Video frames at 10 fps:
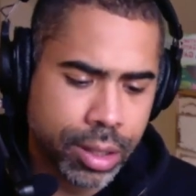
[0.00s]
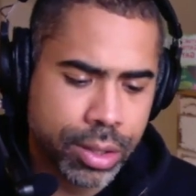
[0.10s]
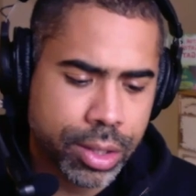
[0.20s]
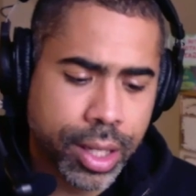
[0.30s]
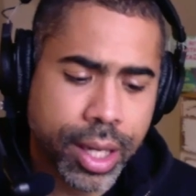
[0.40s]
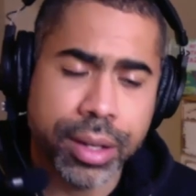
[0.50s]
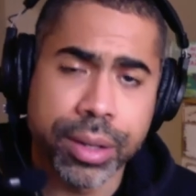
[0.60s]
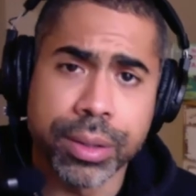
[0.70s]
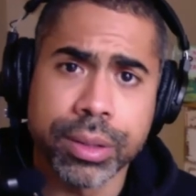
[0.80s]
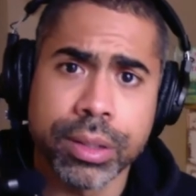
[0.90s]

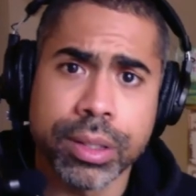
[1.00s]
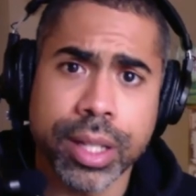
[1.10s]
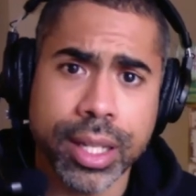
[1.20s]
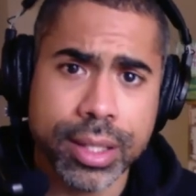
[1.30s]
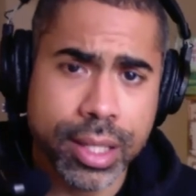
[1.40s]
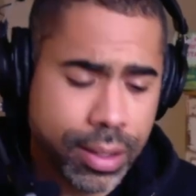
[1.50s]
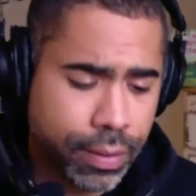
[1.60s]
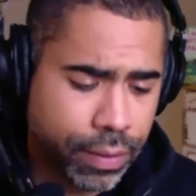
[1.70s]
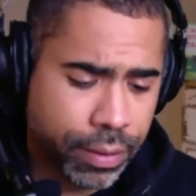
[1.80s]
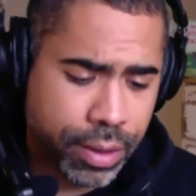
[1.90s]
Chicago,
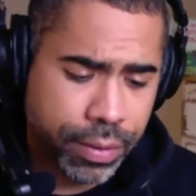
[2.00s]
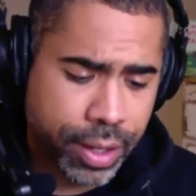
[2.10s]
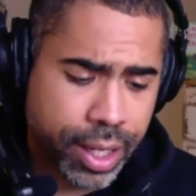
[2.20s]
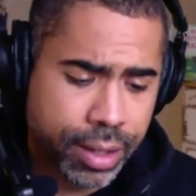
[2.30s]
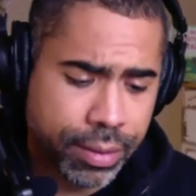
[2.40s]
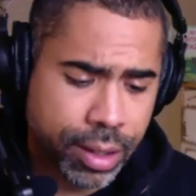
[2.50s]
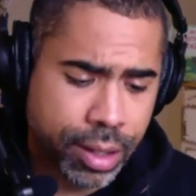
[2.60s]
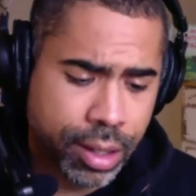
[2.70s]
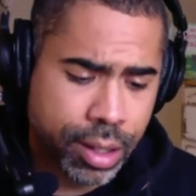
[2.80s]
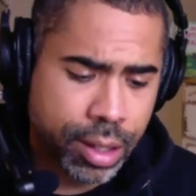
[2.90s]
1955.
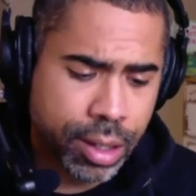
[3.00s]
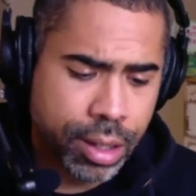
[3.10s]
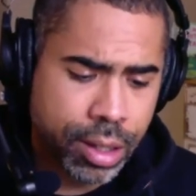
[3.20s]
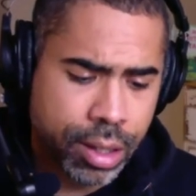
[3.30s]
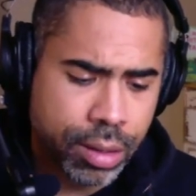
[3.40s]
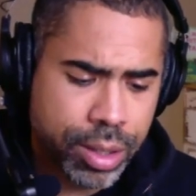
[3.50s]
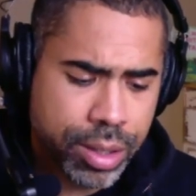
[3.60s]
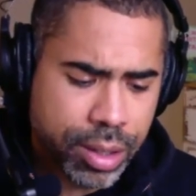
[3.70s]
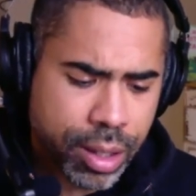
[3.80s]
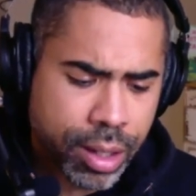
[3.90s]
We
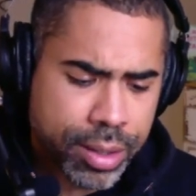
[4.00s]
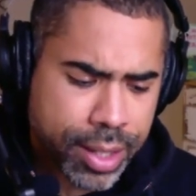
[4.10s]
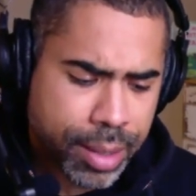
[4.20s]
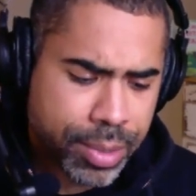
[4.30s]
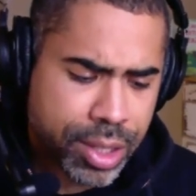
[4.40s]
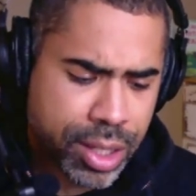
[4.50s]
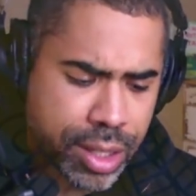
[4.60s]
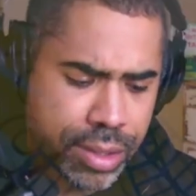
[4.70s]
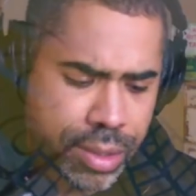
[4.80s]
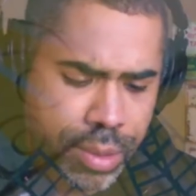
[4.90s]
took our time
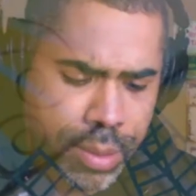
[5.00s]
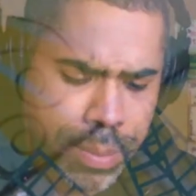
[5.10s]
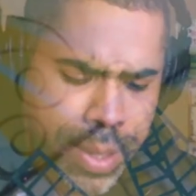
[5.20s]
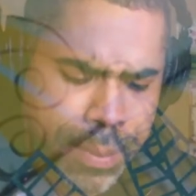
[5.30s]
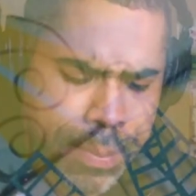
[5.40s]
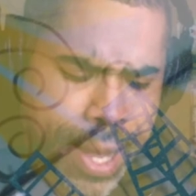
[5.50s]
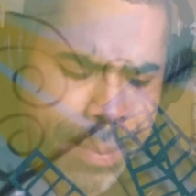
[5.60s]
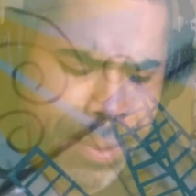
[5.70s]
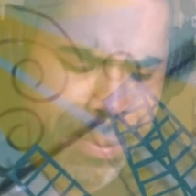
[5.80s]
machine to when Big Papa